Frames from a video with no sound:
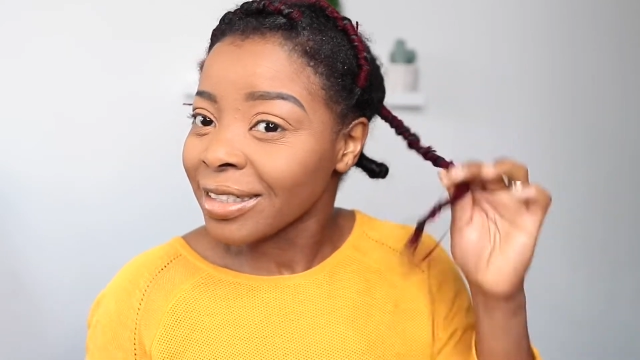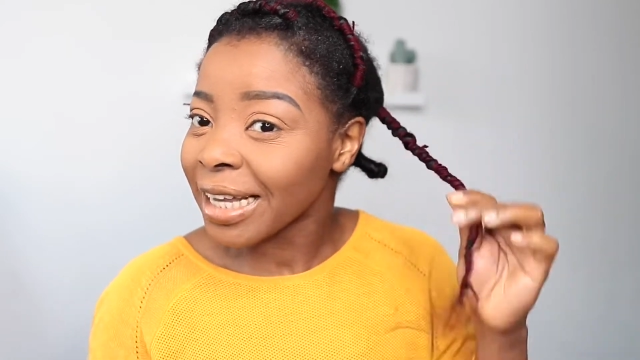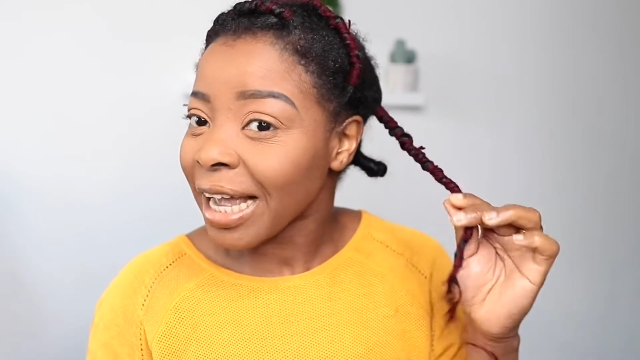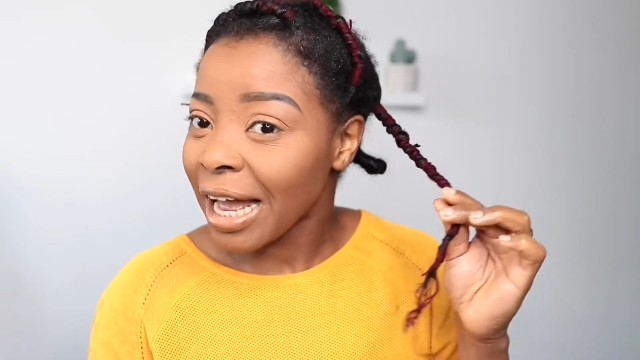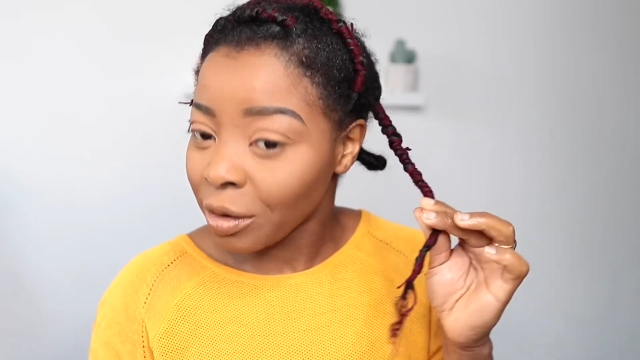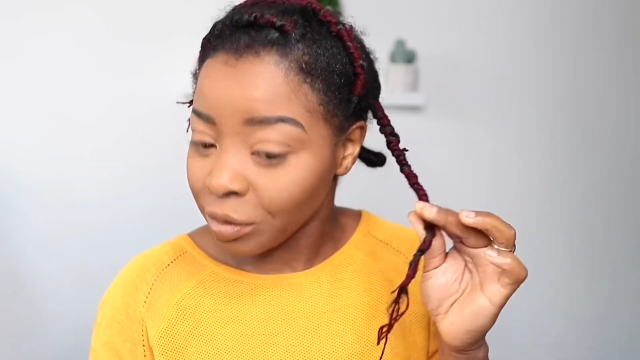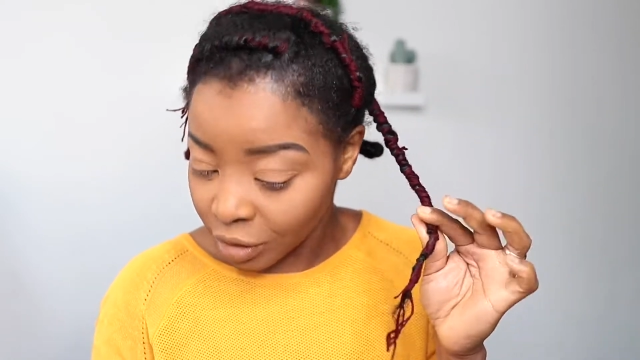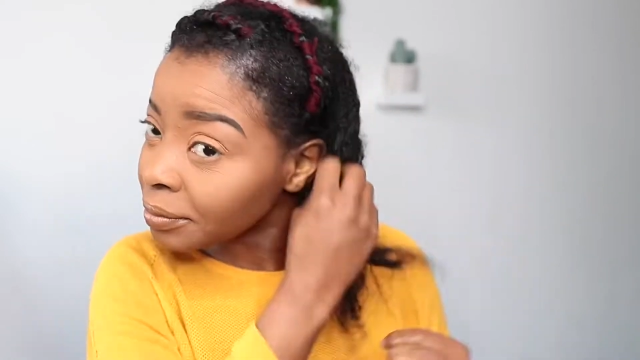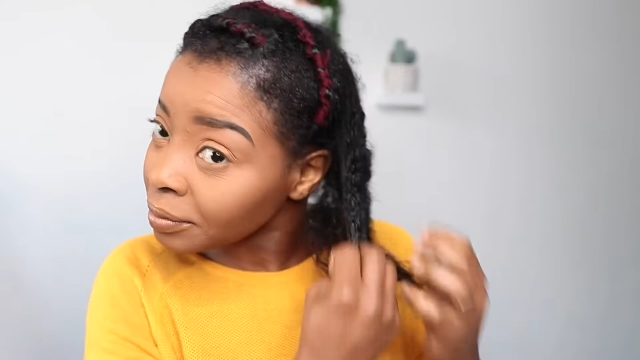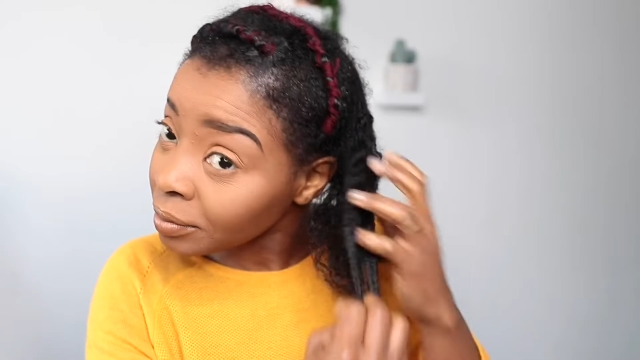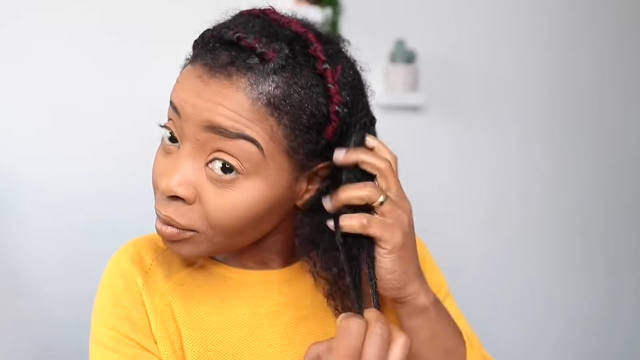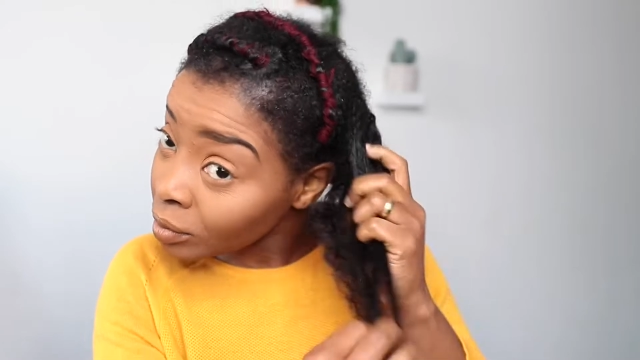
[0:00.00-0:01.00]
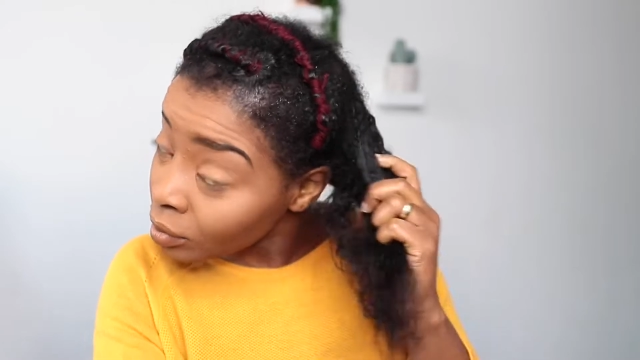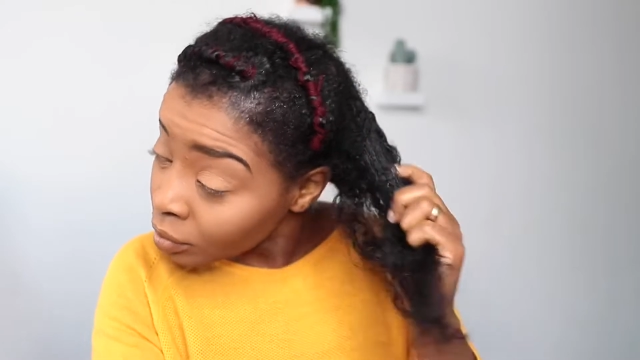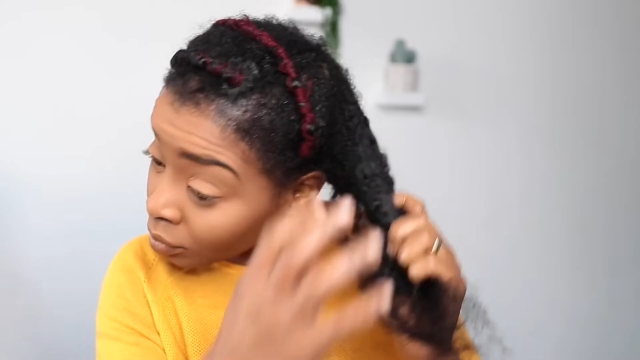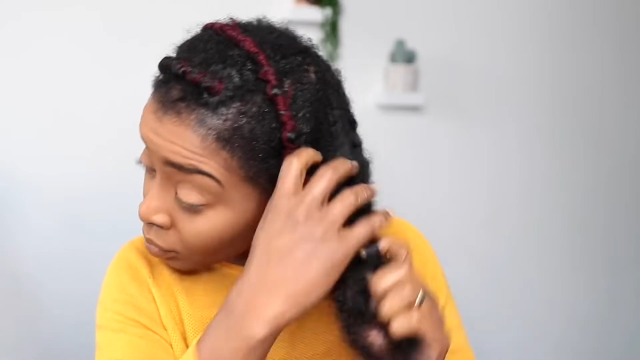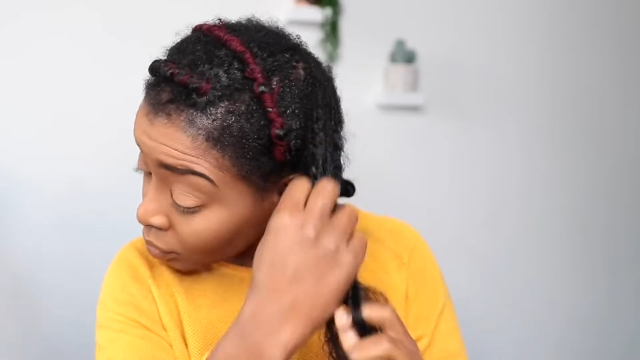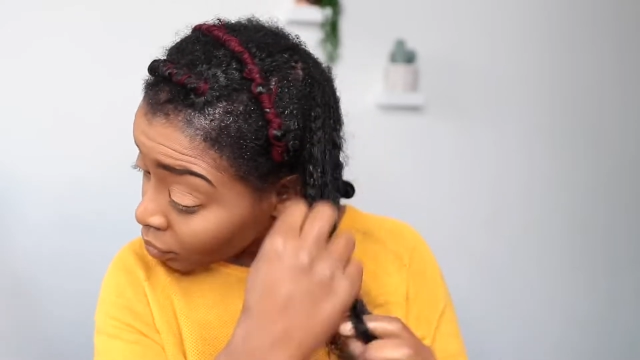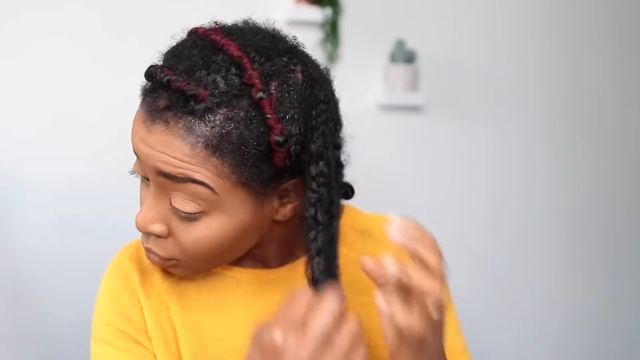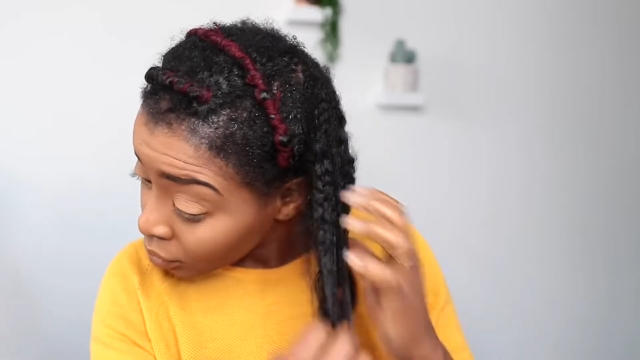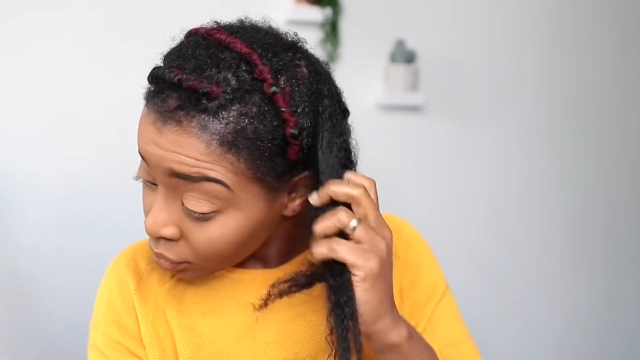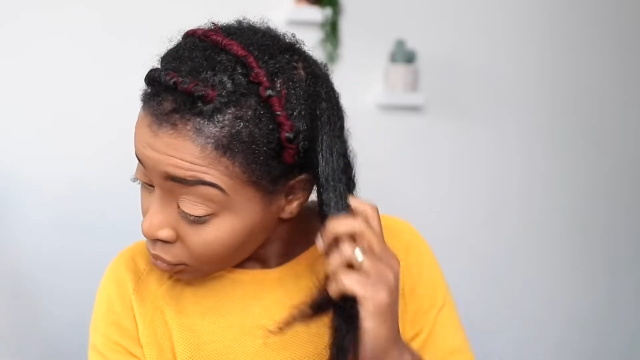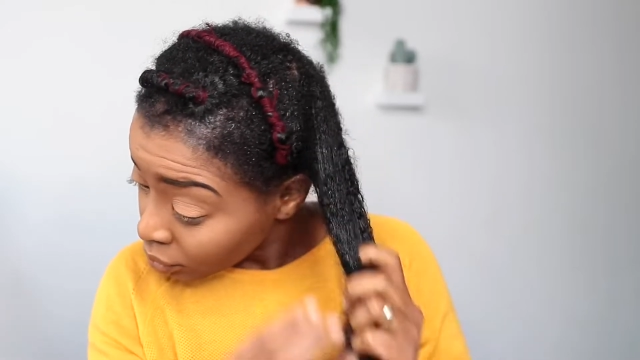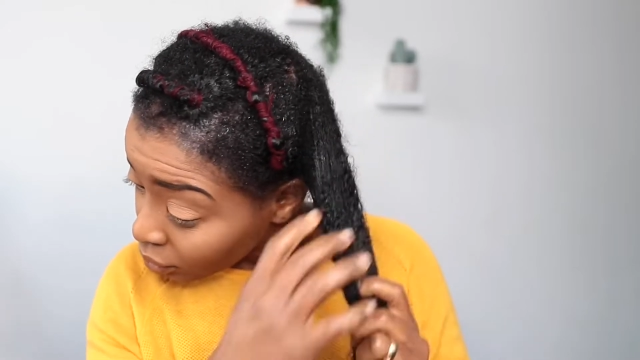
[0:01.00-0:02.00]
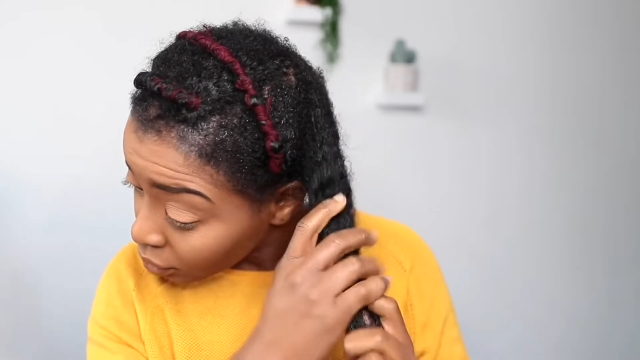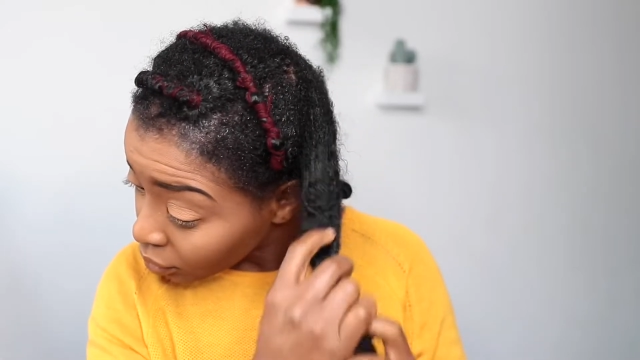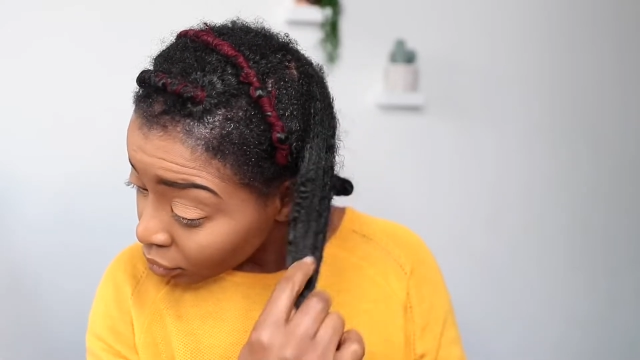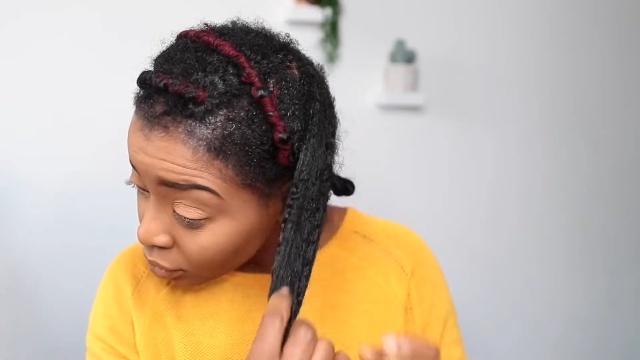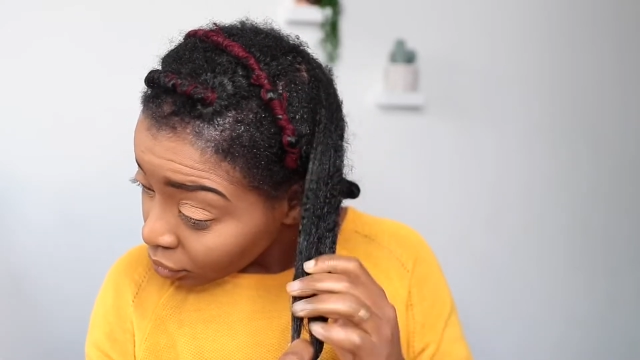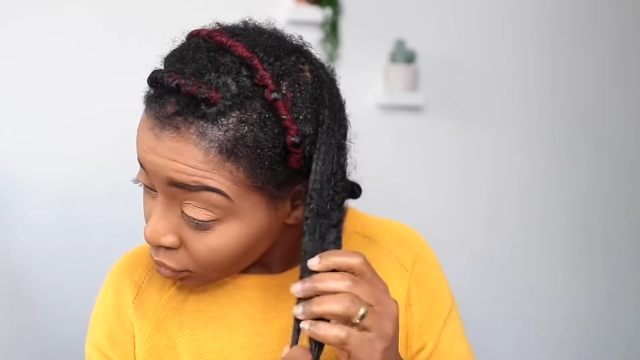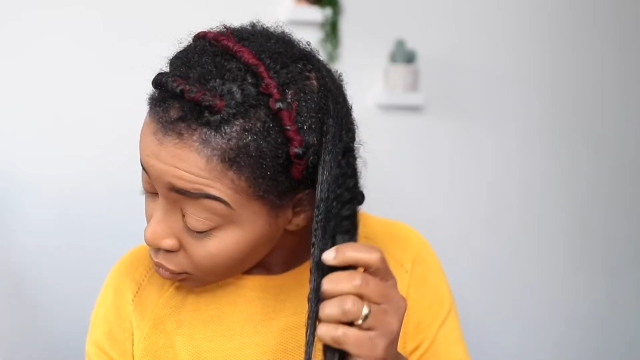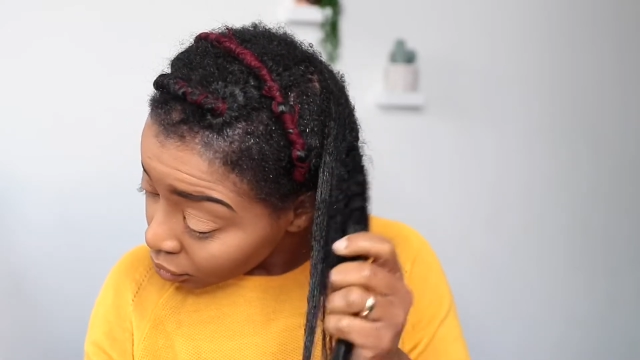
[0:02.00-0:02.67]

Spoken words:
now, brushing it with my white tooth comb.